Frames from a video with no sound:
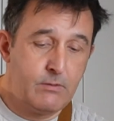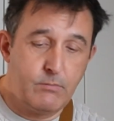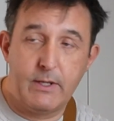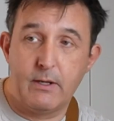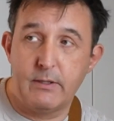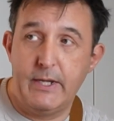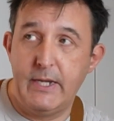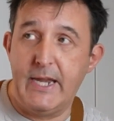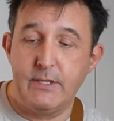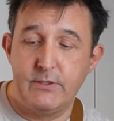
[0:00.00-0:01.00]
My little
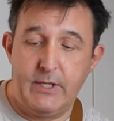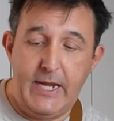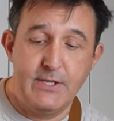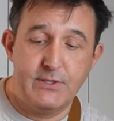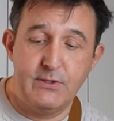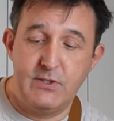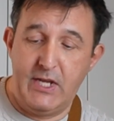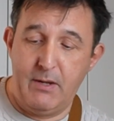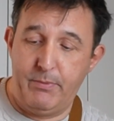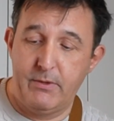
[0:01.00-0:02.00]
hint and
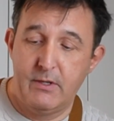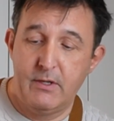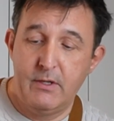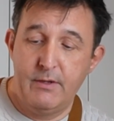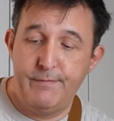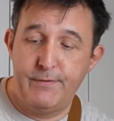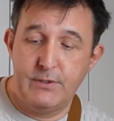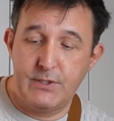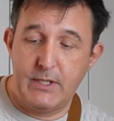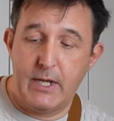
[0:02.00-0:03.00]
tip for
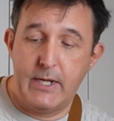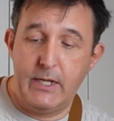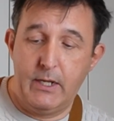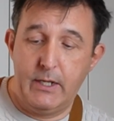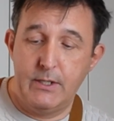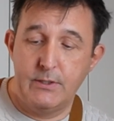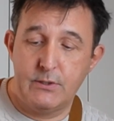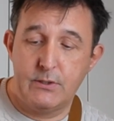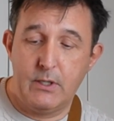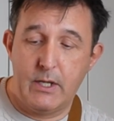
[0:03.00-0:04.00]
today
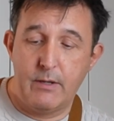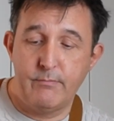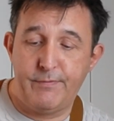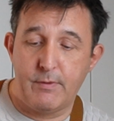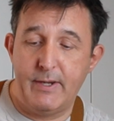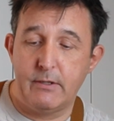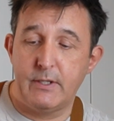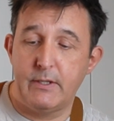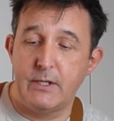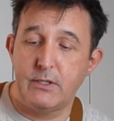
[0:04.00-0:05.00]
is from
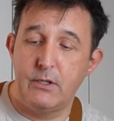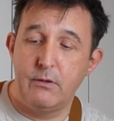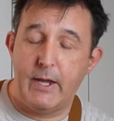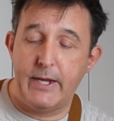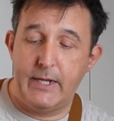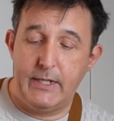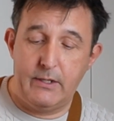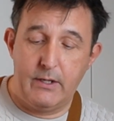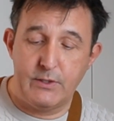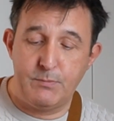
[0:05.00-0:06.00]
Aldi. They do
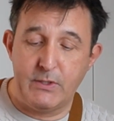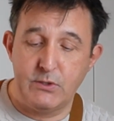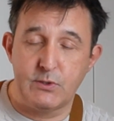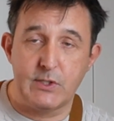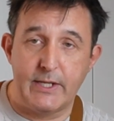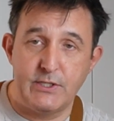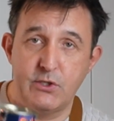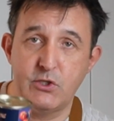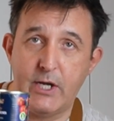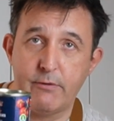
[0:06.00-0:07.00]
a special
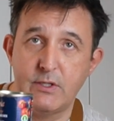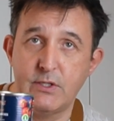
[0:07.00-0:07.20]
selected cherry